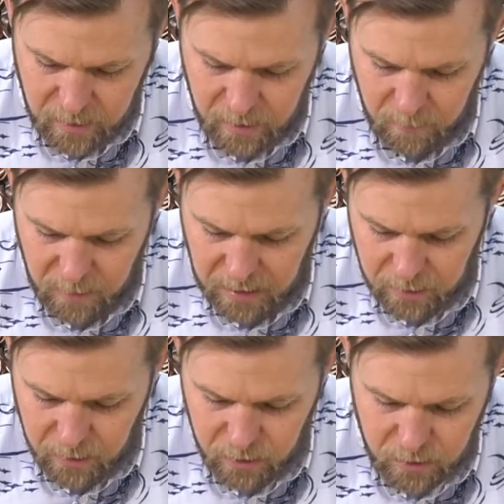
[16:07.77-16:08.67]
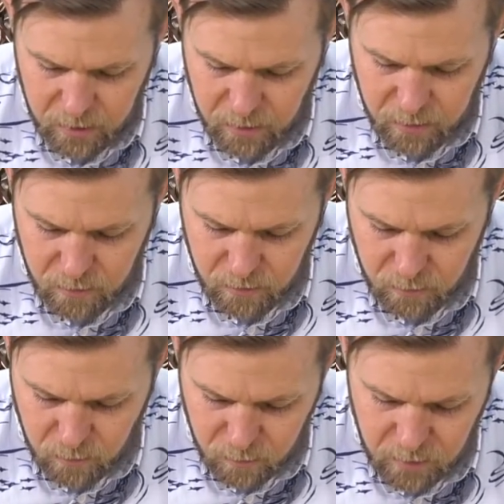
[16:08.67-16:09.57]
and make it look
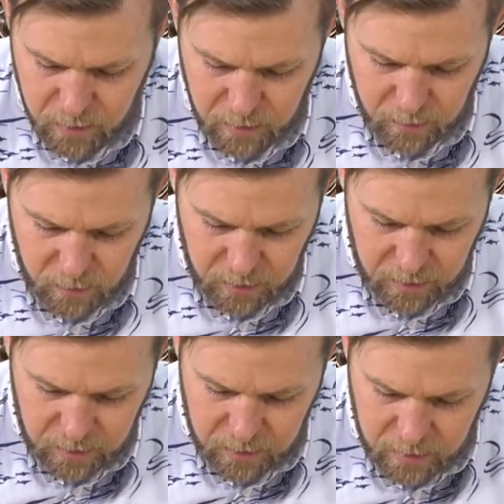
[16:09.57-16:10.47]
really, really